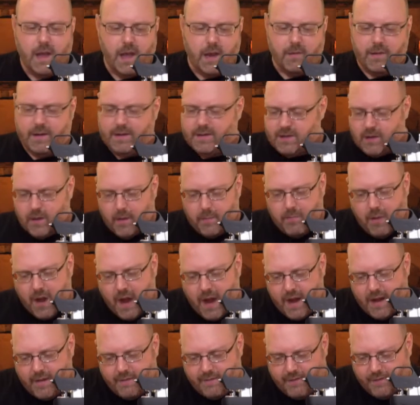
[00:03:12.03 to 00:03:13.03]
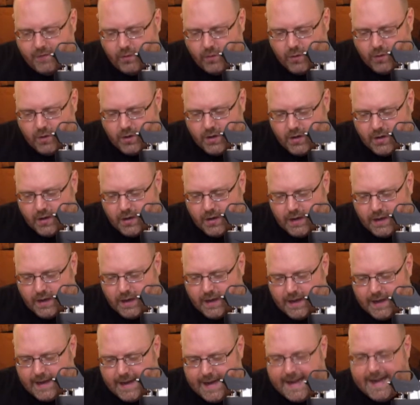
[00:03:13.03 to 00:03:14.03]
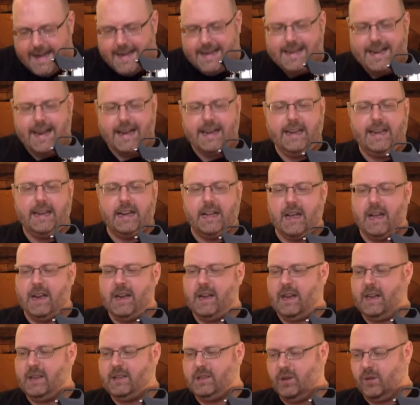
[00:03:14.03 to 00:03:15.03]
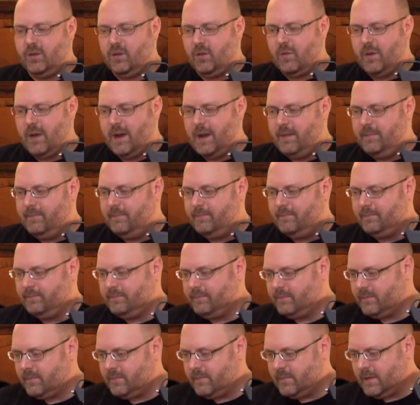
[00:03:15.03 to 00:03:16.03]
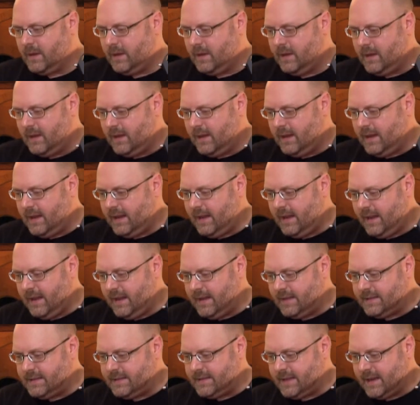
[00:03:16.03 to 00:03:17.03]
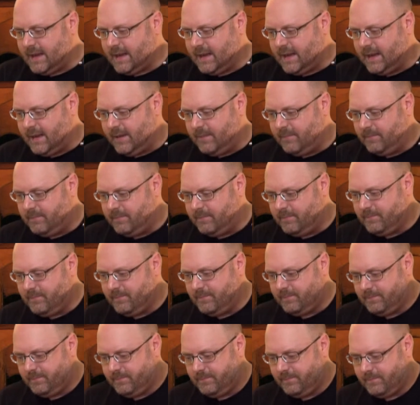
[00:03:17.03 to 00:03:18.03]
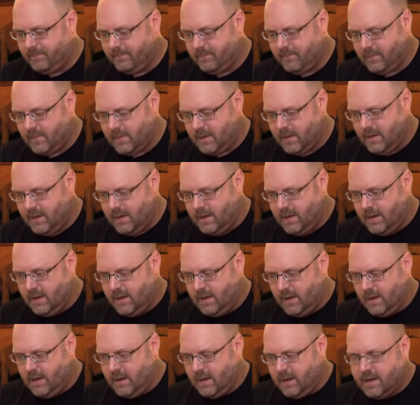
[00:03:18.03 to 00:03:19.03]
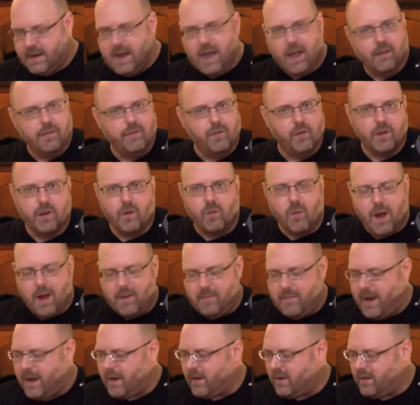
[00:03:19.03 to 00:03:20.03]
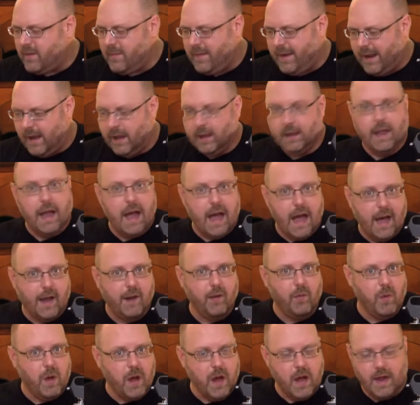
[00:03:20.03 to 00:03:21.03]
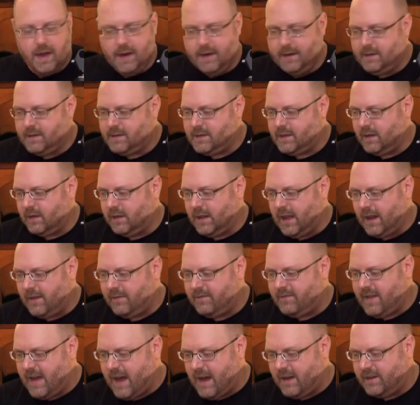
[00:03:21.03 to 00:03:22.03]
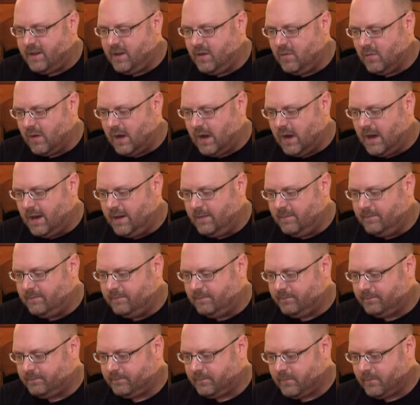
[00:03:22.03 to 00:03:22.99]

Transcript: Anyway, so I bought it for uh, $8.99 at Total Wine. And um, California winemaker, they make a lot of wine, so a lot of value wine.